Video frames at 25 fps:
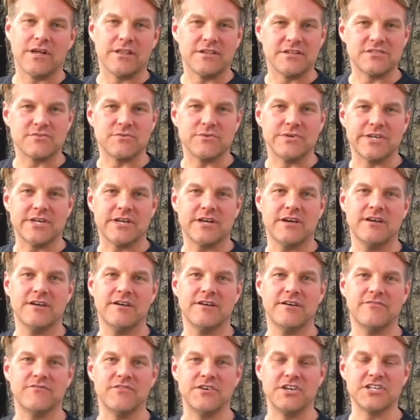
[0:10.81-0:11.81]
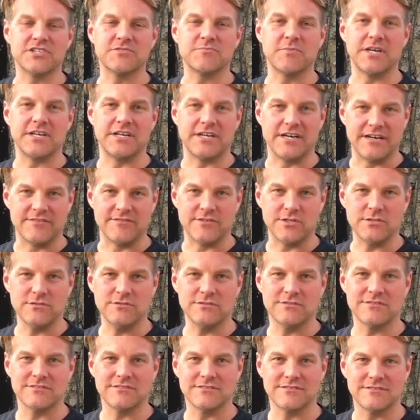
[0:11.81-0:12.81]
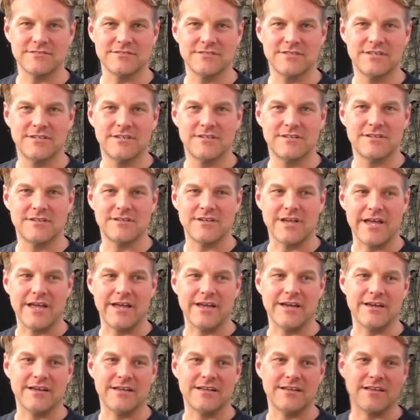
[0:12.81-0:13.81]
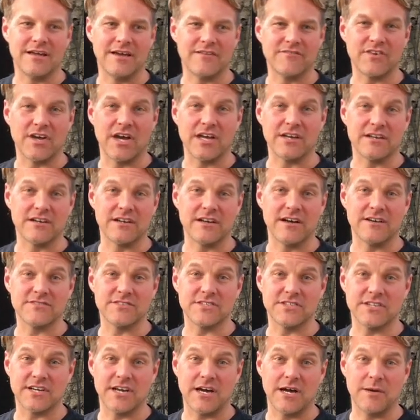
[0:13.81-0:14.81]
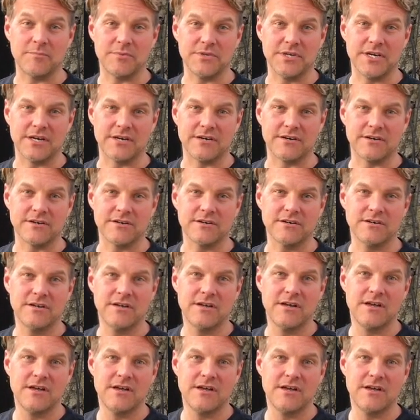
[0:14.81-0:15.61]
on this week. Finished my novel, and I've gotten it off to the copy editor.